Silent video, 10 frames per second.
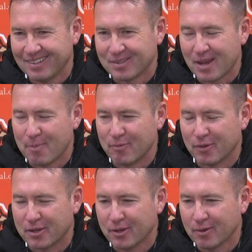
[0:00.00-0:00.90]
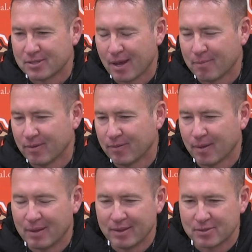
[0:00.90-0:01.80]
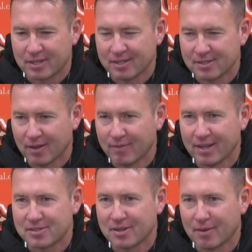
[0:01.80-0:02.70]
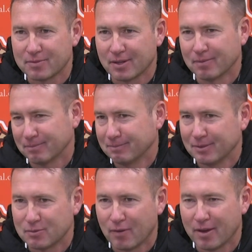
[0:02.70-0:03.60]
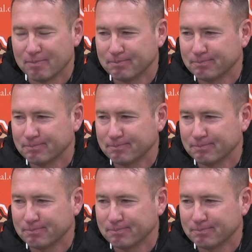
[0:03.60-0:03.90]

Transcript: was happy for Q. I was happy. I mean, those kids love that stuff, so it was fun.